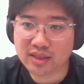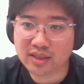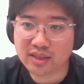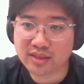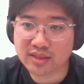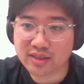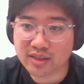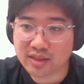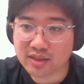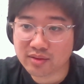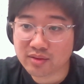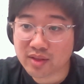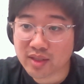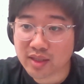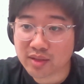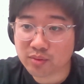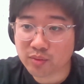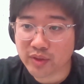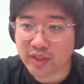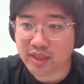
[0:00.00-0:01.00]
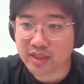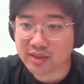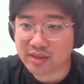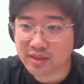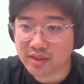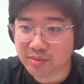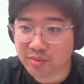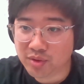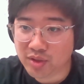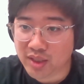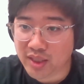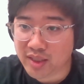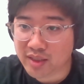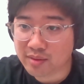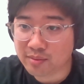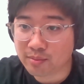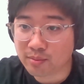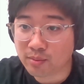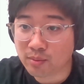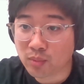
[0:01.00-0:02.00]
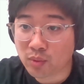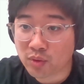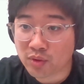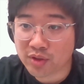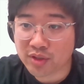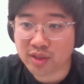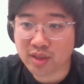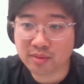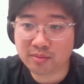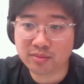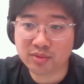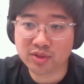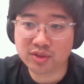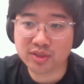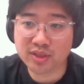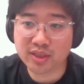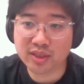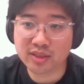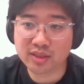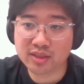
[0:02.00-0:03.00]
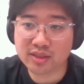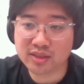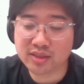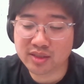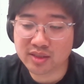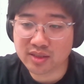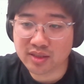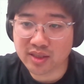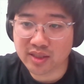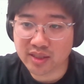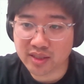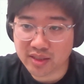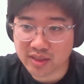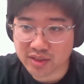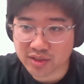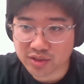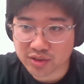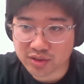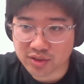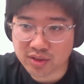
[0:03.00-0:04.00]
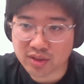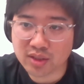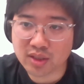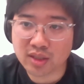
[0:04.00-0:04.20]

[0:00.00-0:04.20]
it that we can simulate more numbers in Ignition?